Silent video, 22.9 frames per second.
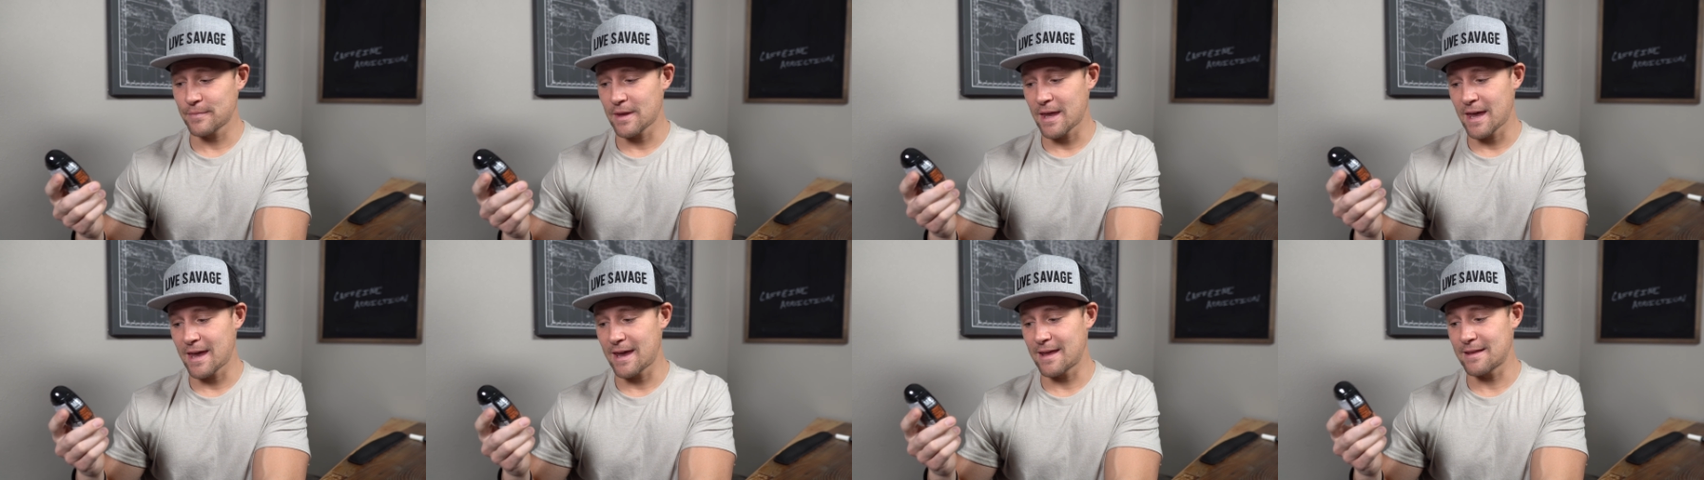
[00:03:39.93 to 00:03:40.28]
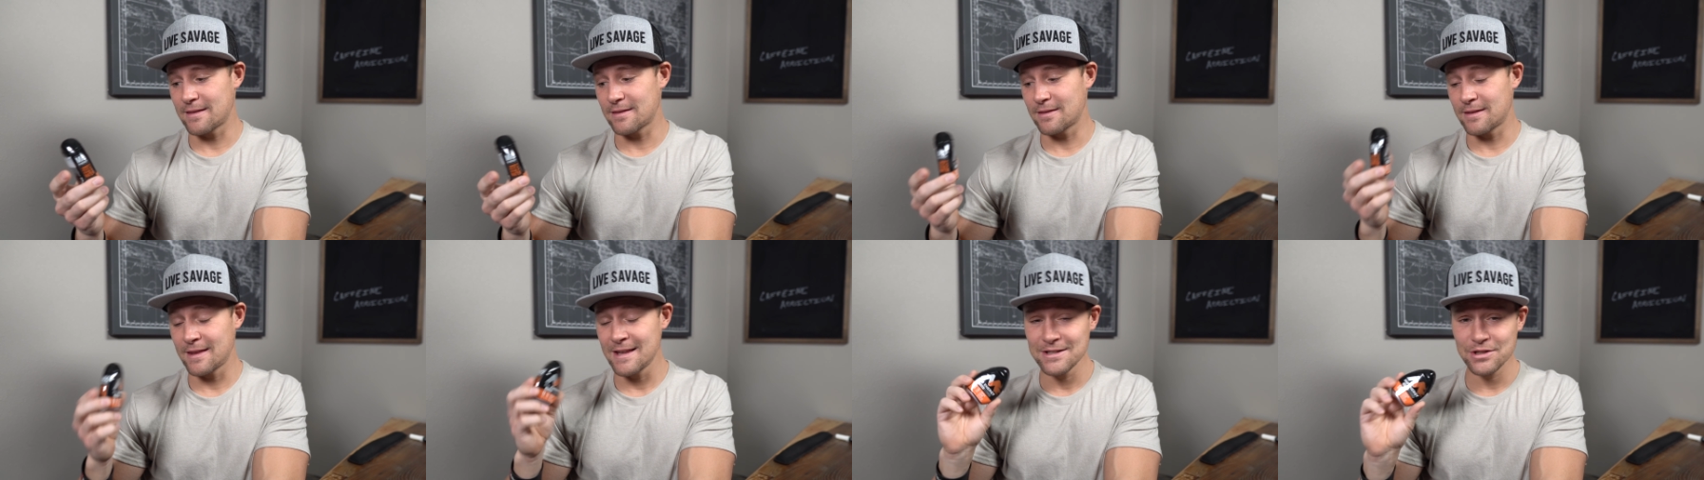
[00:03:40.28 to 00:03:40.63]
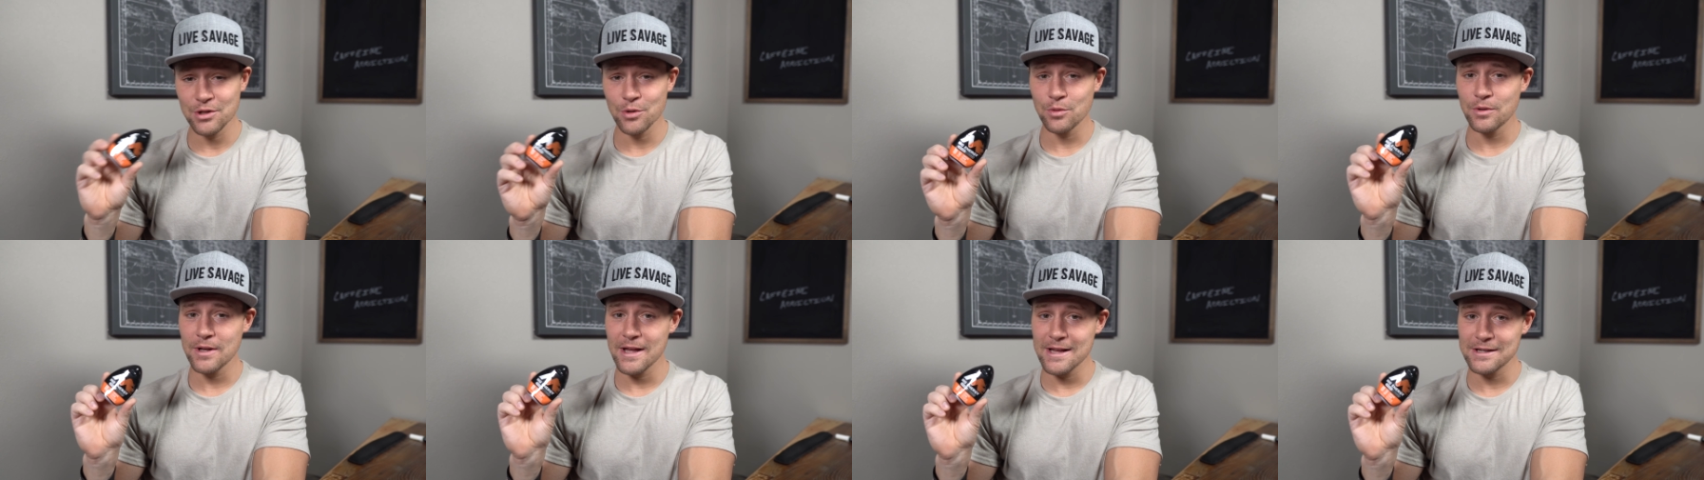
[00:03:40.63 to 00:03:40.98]
And these
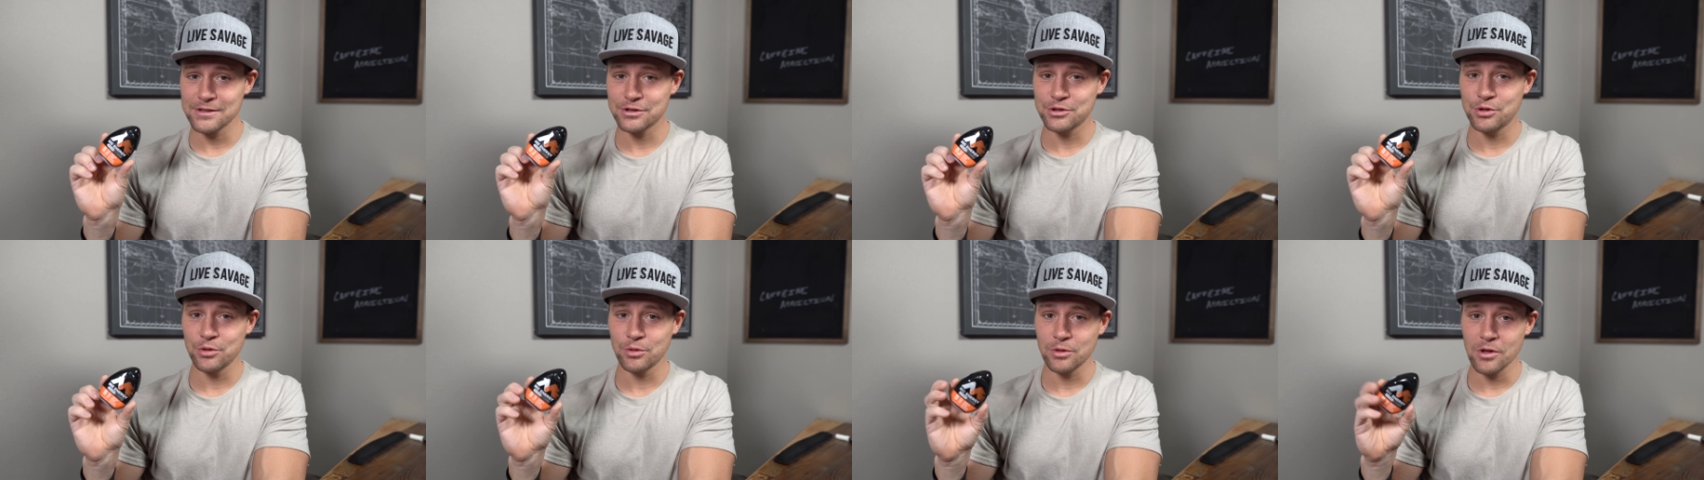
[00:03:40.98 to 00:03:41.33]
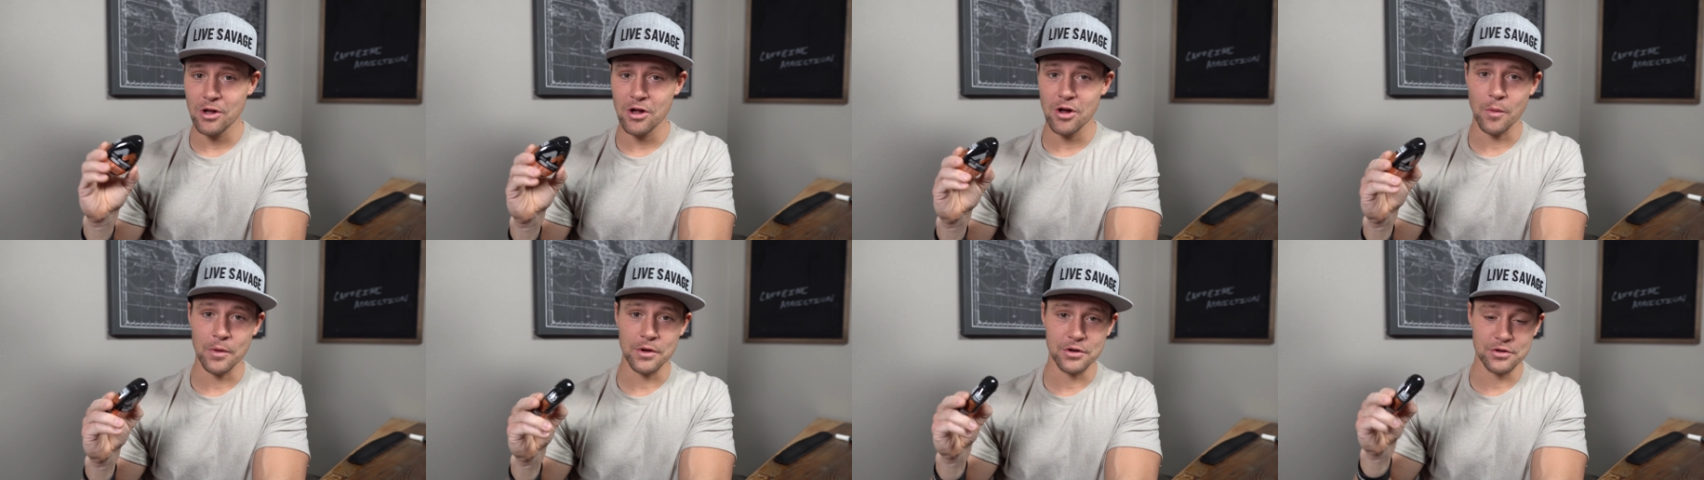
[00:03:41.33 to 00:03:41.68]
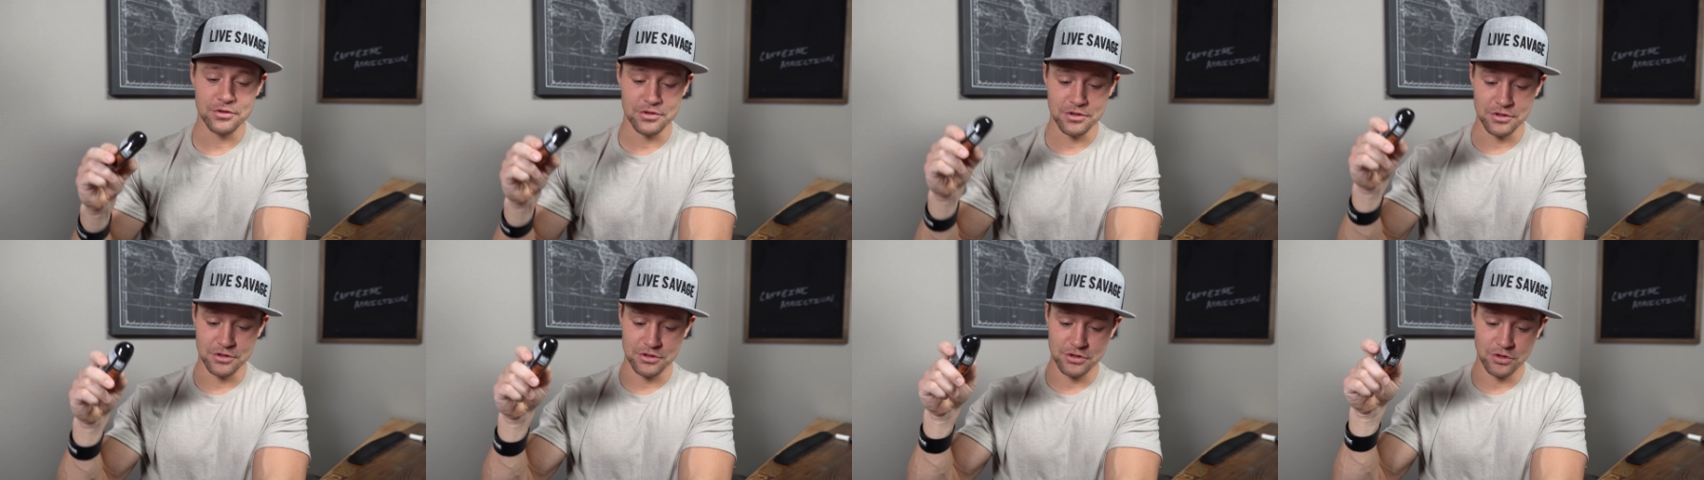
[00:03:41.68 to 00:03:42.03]
don't last too long when you're
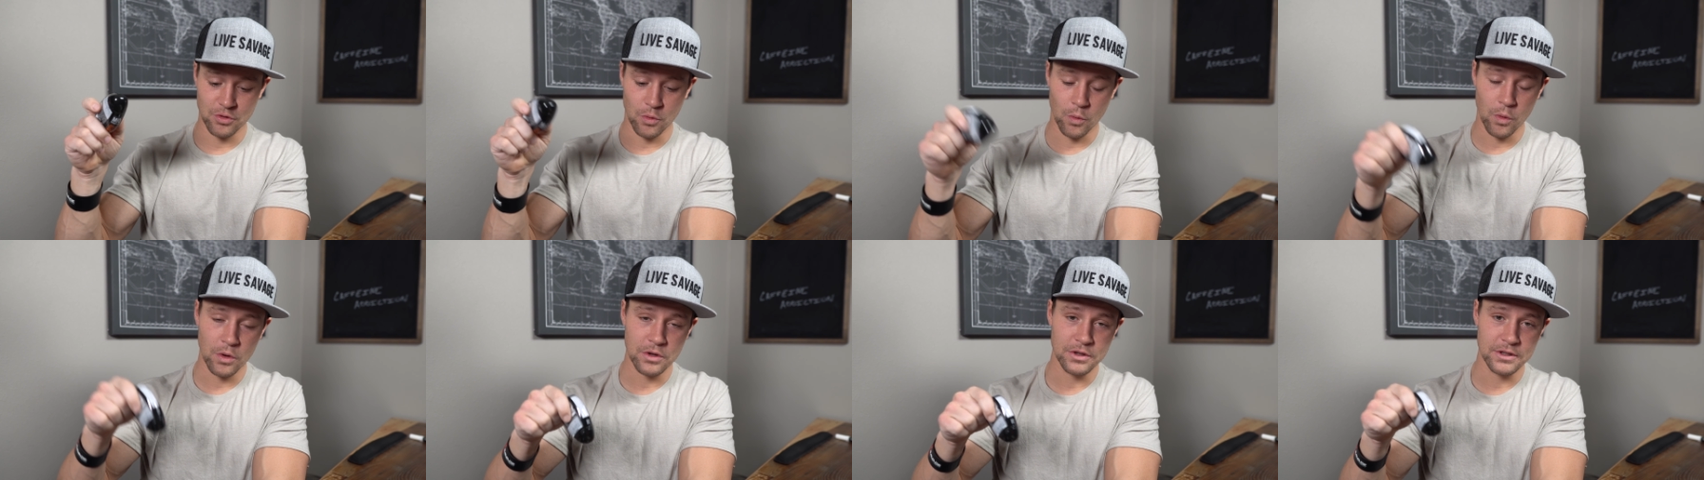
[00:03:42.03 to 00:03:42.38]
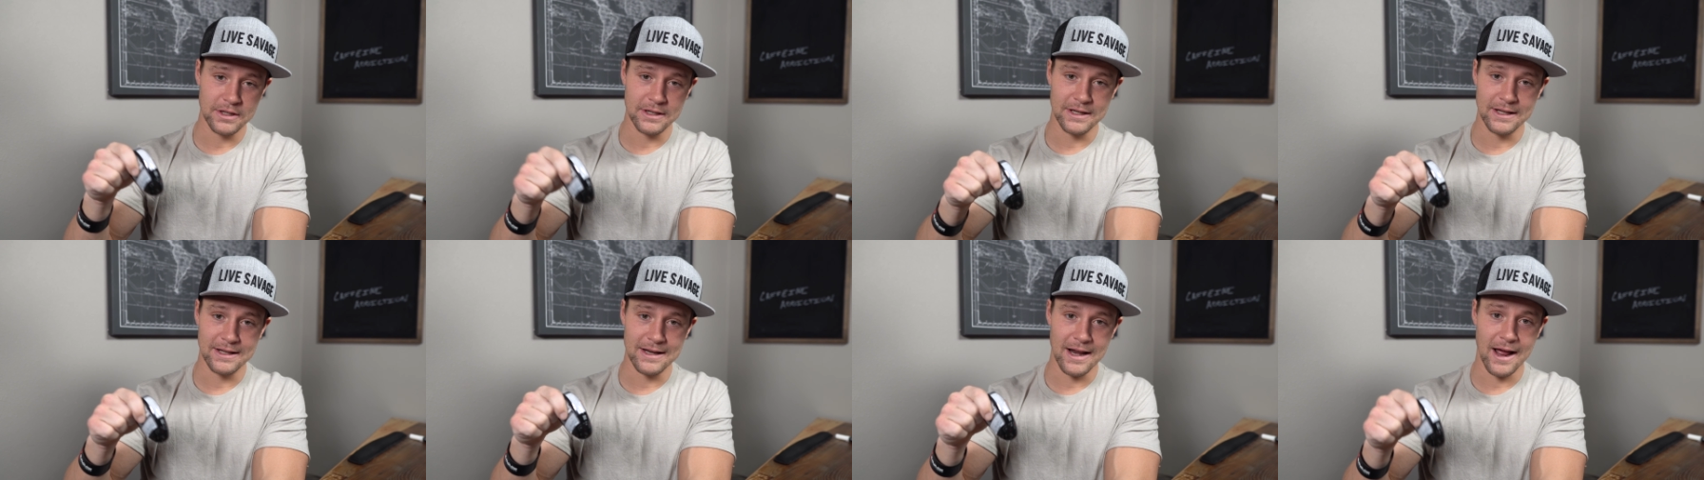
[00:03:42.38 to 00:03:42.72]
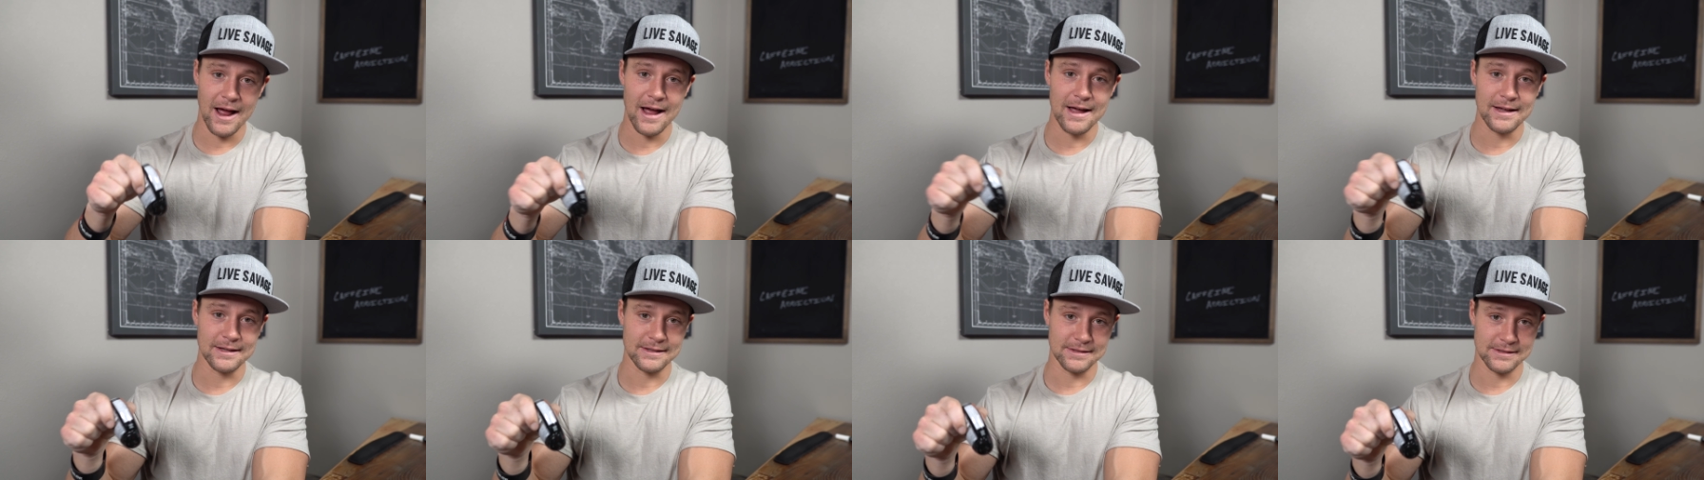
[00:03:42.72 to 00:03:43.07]
just squirting it in
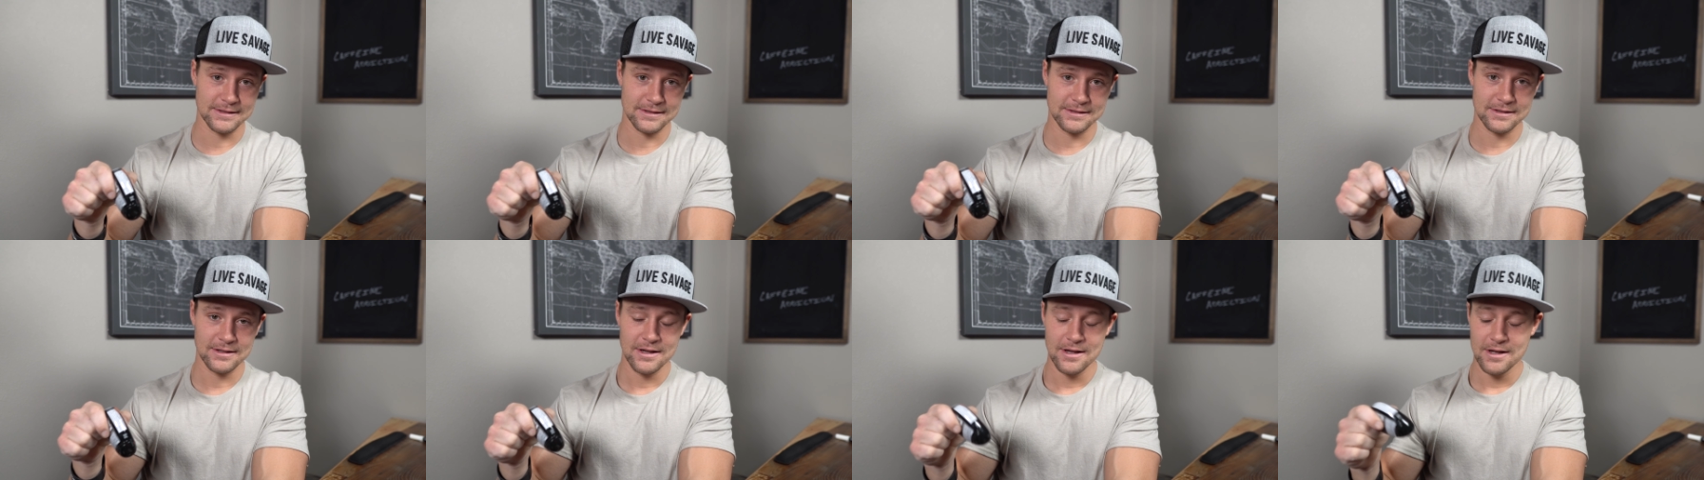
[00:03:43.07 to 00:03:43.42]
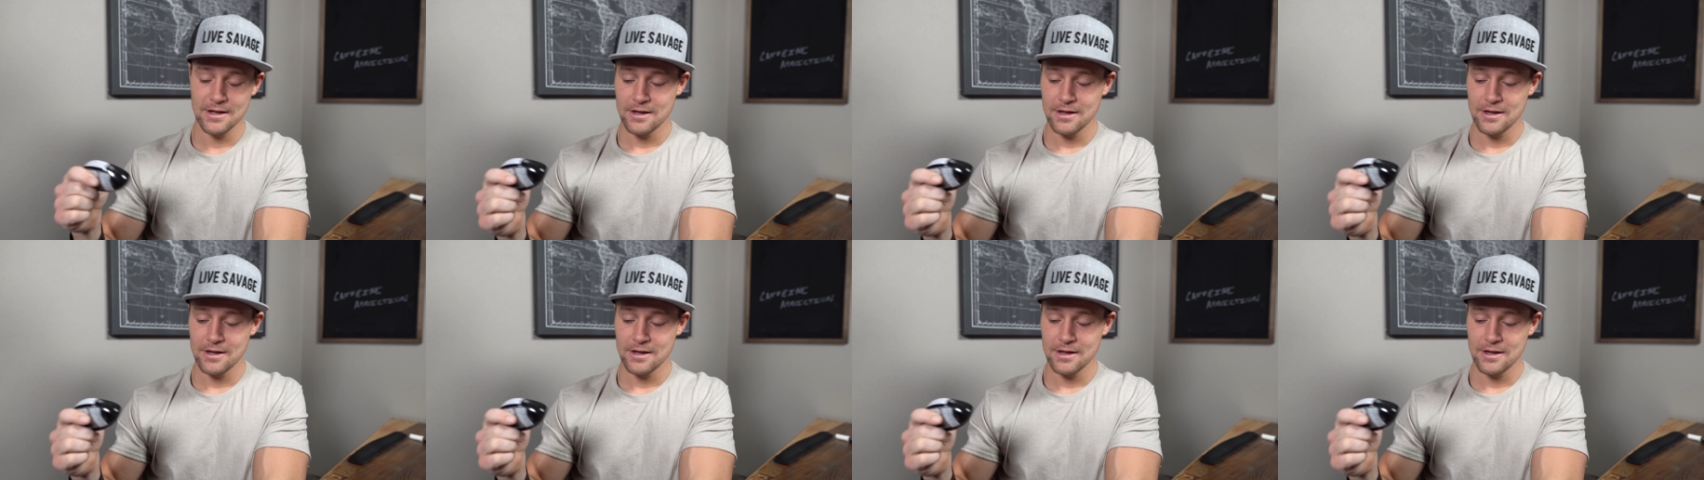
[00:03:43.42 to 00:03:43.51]
ice.